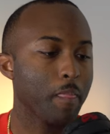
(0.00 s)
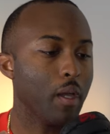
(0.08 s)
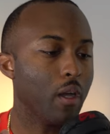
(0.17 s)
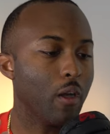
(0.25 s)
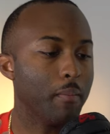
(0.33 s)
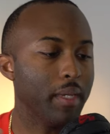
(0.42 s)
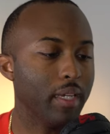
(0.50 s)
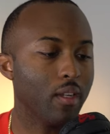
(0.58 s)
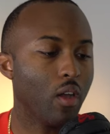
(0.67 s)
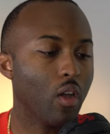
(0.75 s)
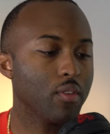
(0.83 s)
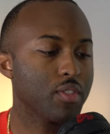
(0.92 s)
And
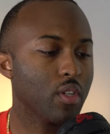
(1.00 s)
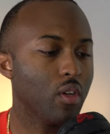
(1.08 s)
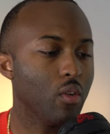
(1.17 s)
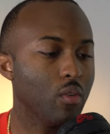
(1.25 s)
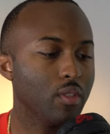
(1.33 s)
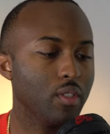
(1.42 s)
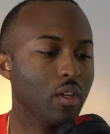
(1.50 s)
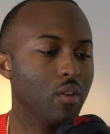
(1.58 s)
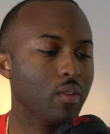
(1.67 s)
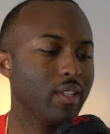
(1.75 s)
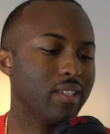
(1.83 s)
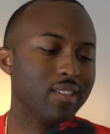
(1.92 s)
also, you
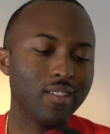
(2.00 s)
know,